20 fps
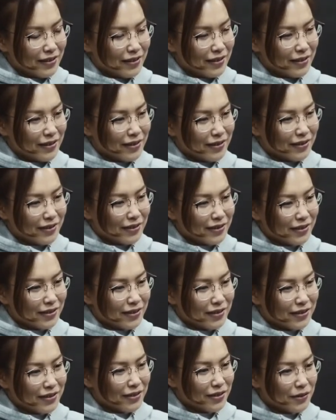
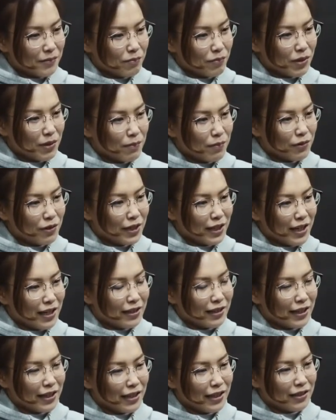there's some people
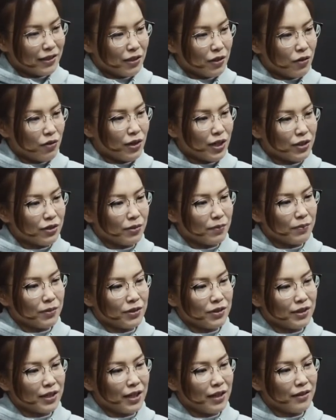that they can go
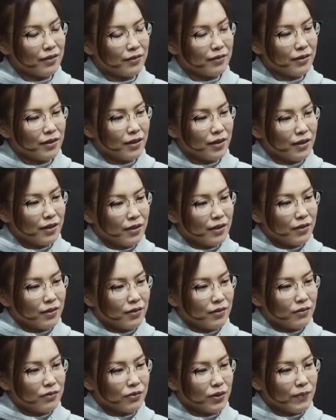100%
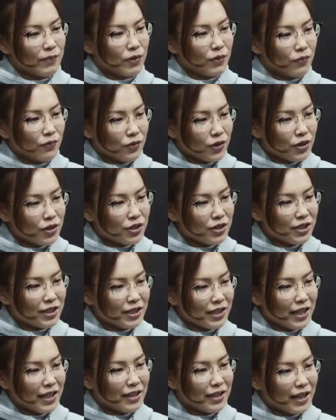from the
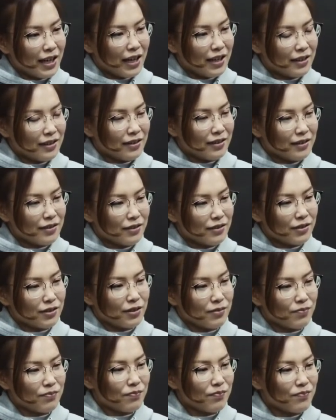first, and then there's
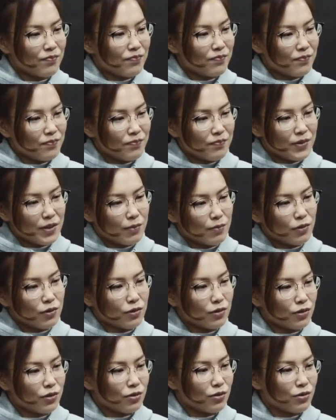some
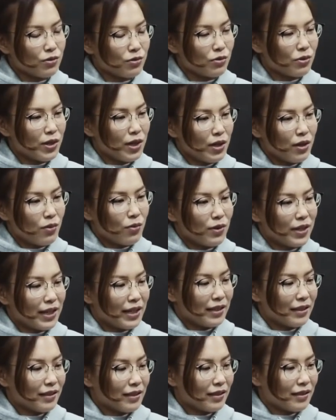people who,
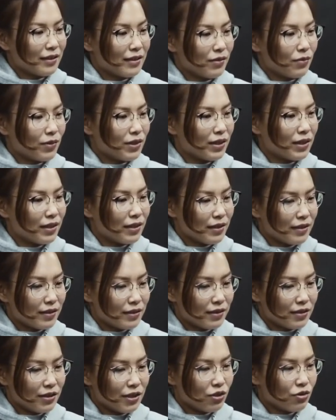when
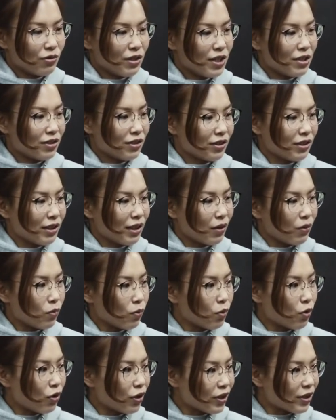the situation get
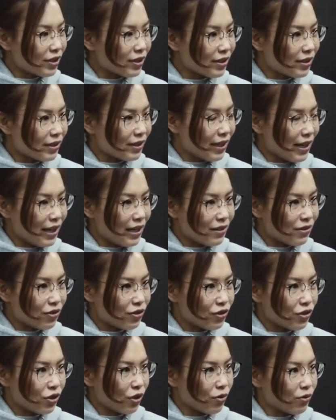worse, they
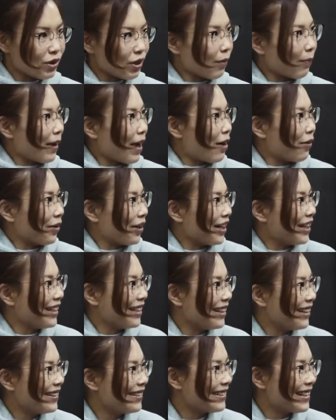show their power, you
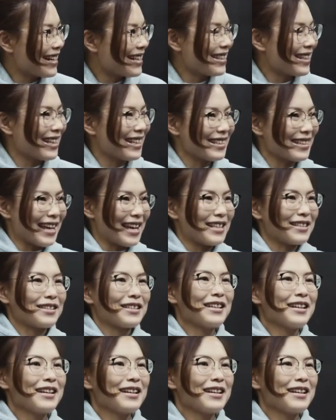know? I think that's